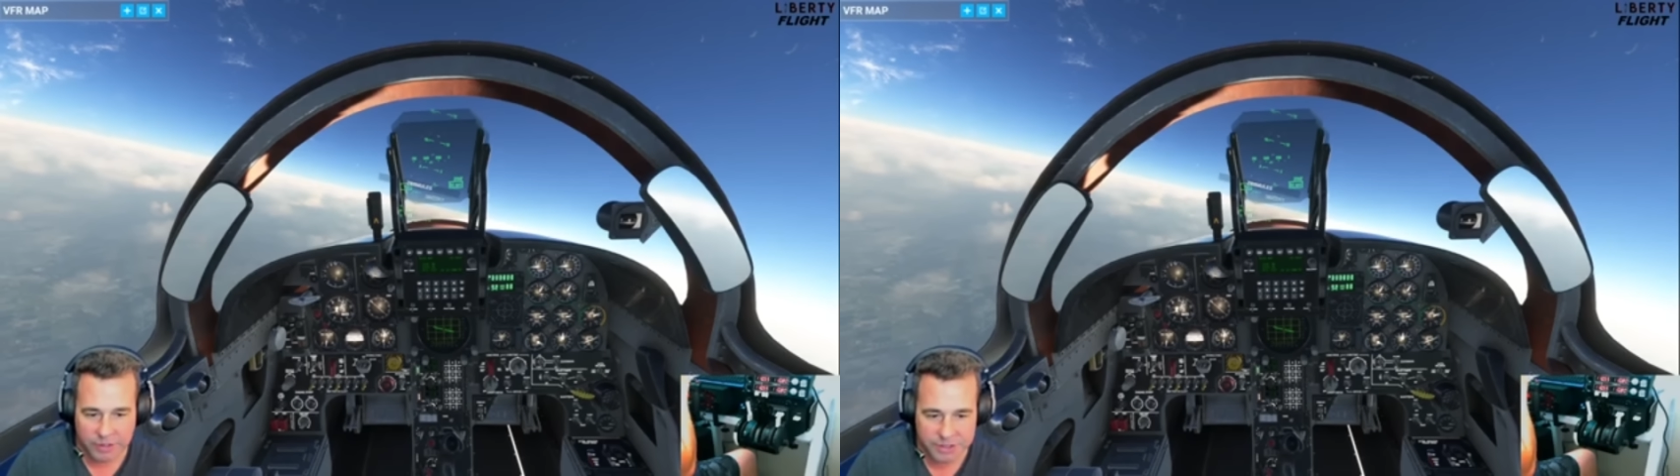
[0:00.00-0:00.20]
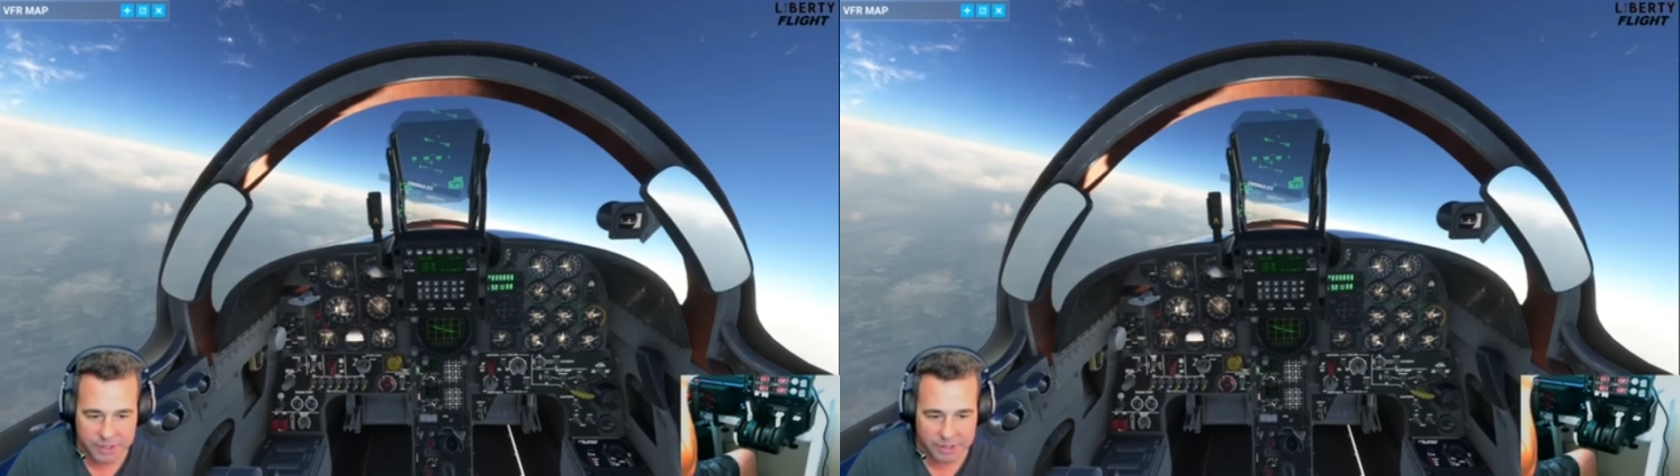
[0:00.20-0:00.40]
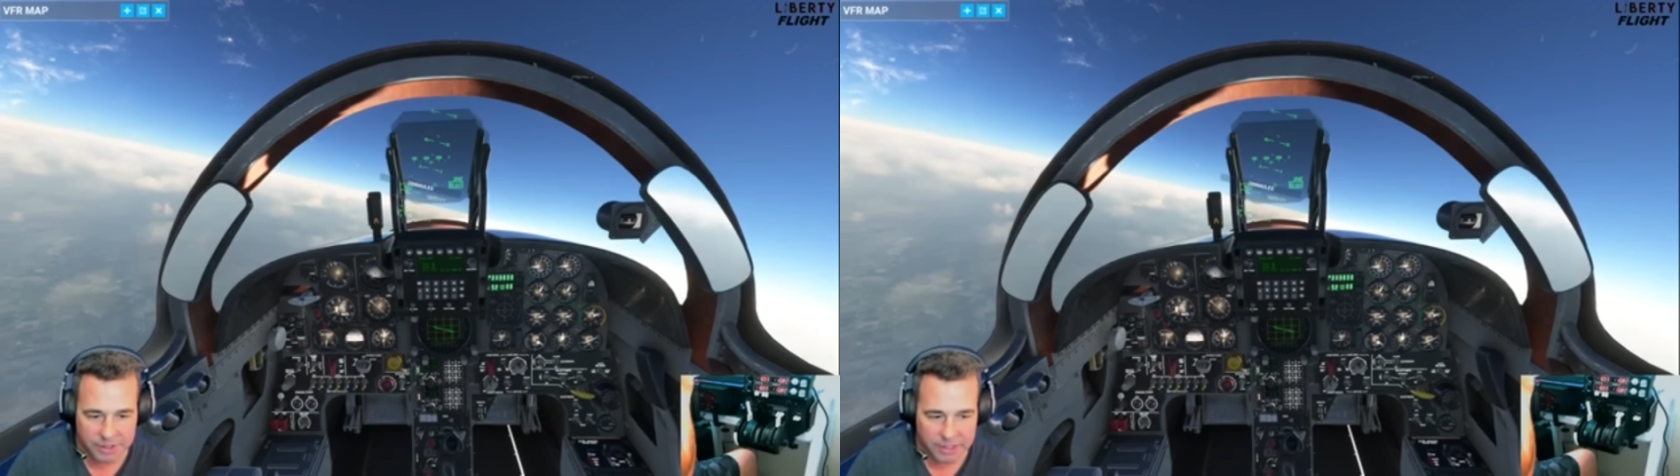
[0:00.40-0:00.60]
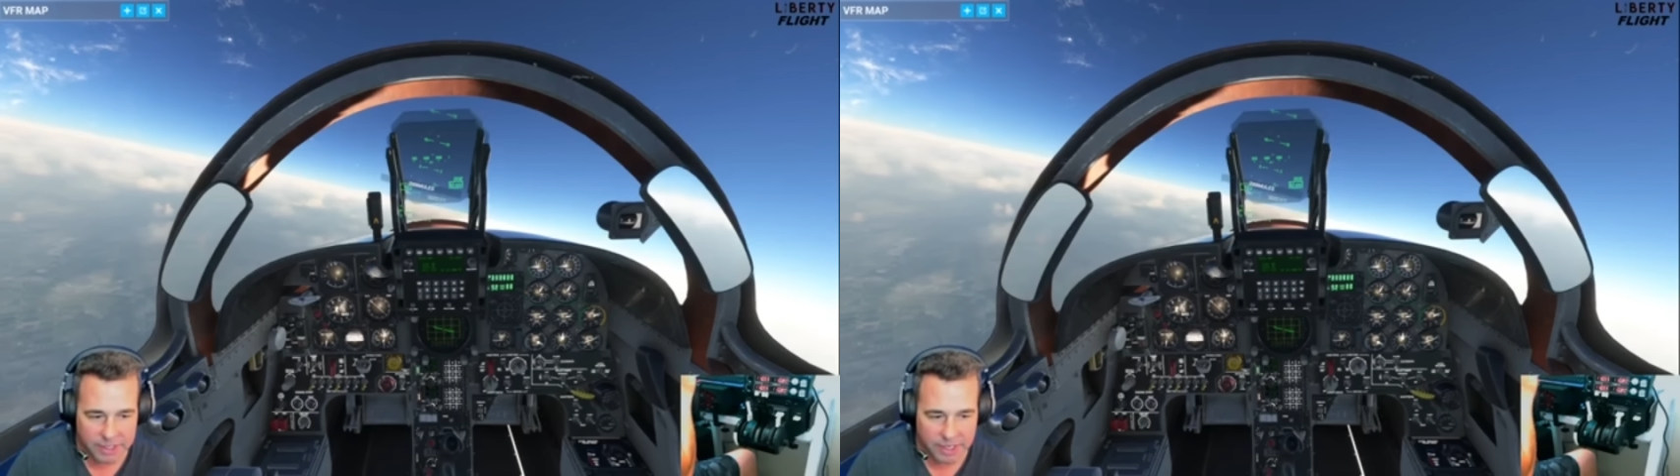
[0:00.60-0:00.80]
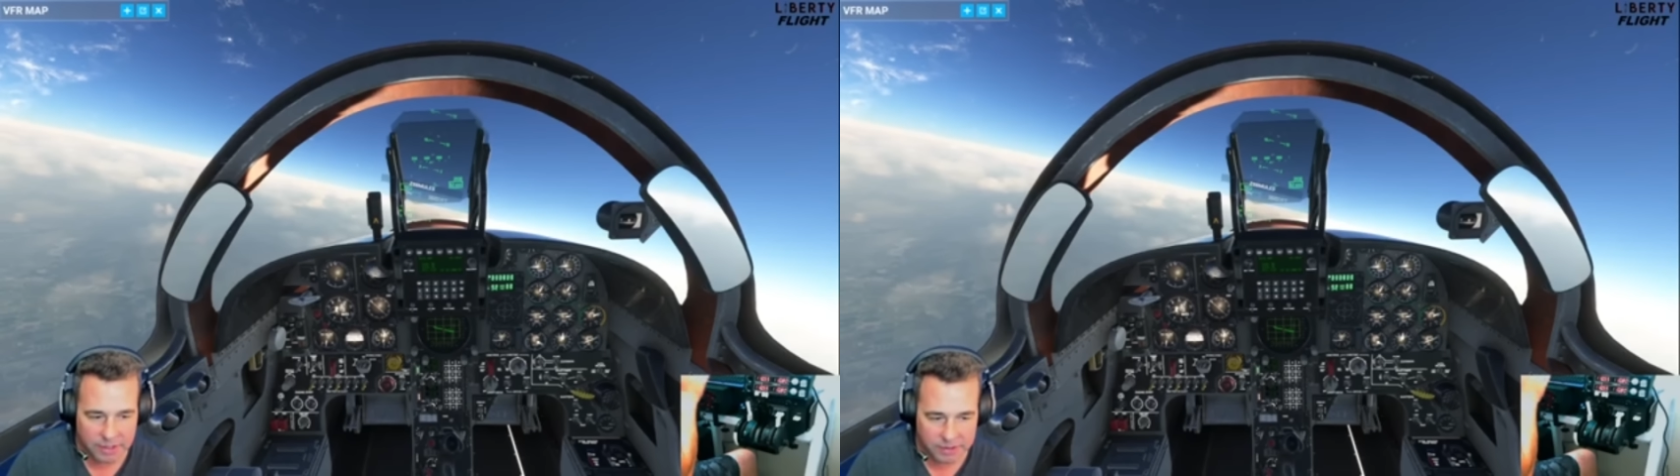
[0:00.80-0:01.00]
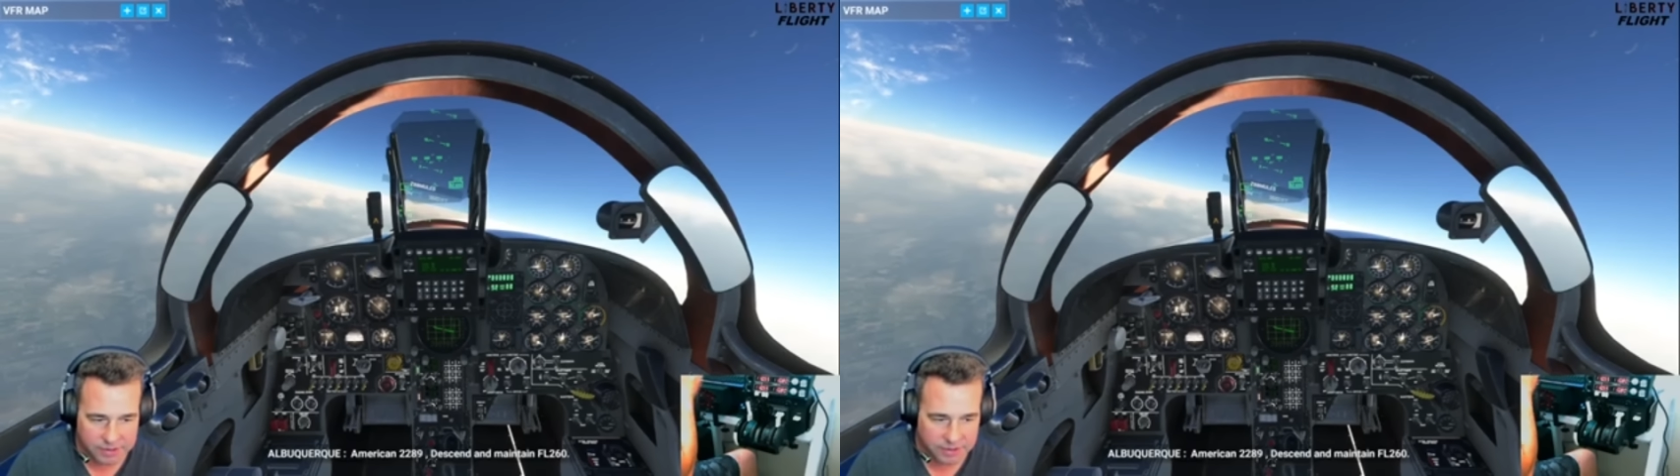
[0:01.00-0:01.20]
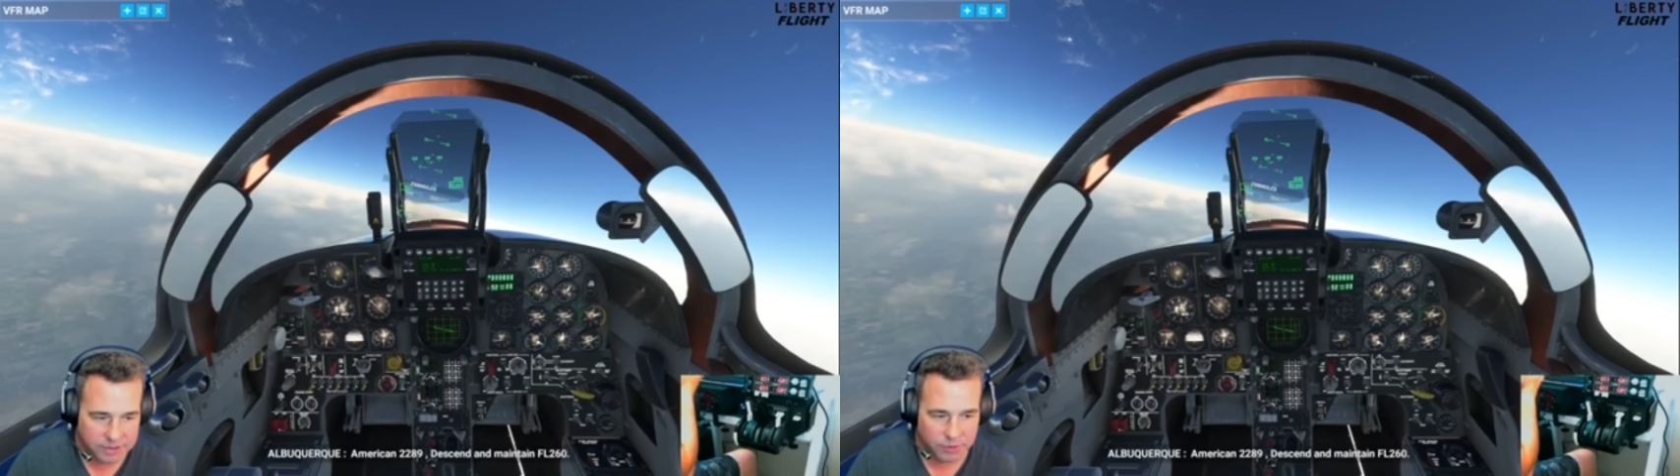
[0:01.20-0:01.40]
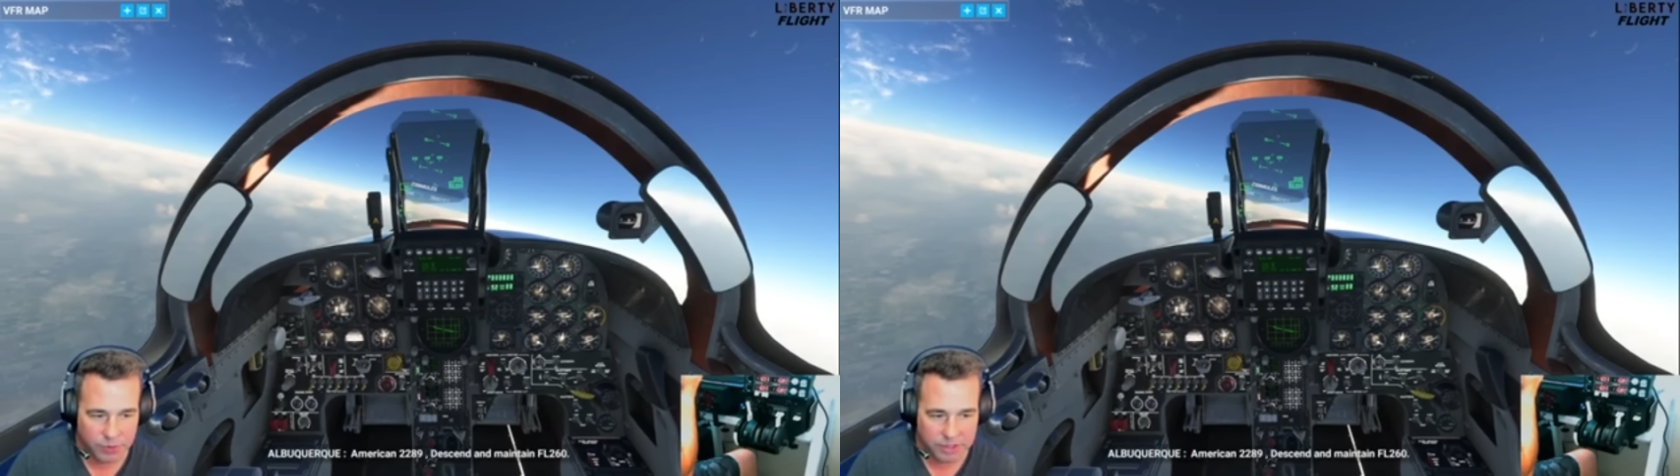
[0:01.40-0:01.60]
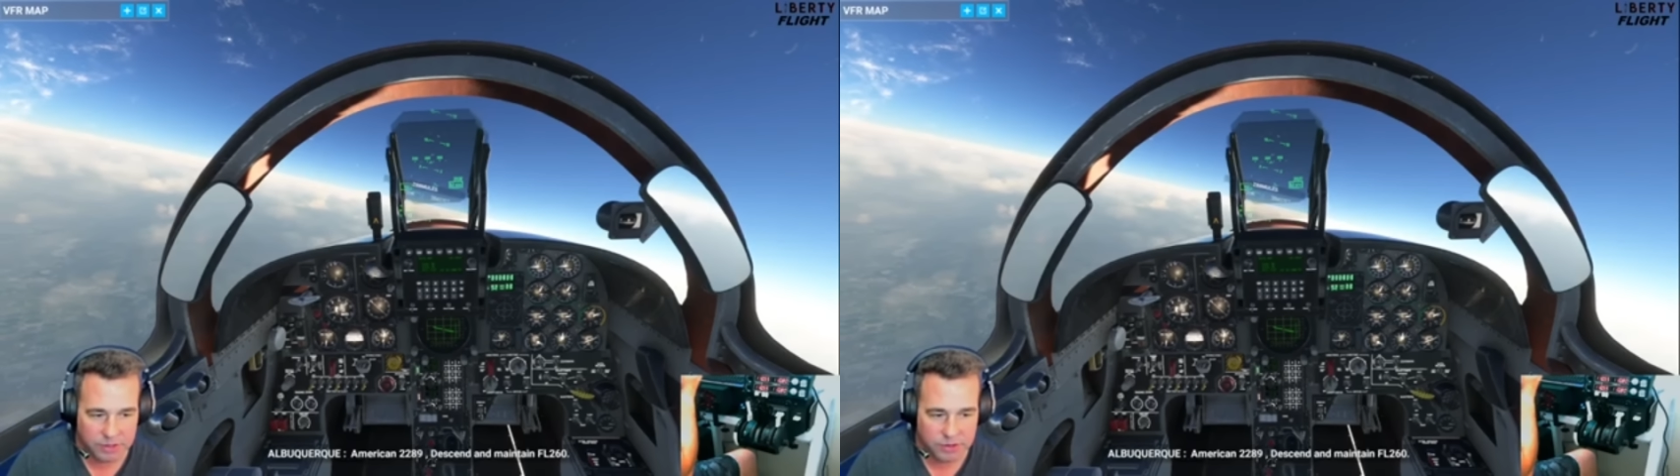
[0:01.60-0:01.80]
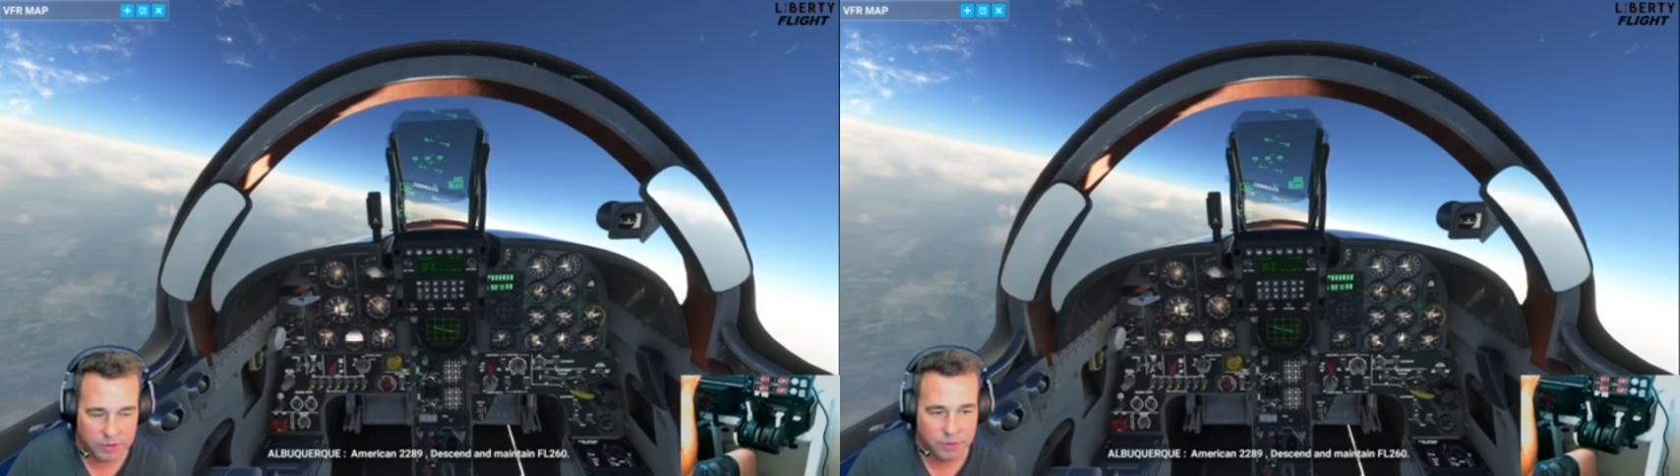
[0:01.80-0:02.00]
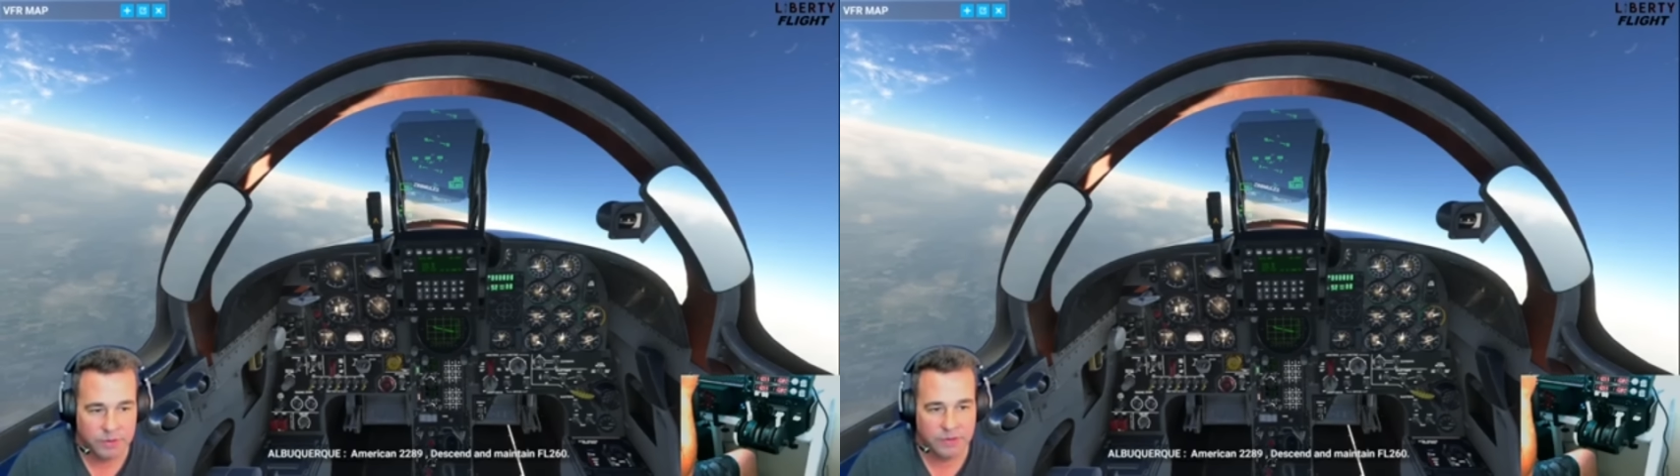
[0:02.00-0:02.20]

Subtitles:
gently now to see what it can do.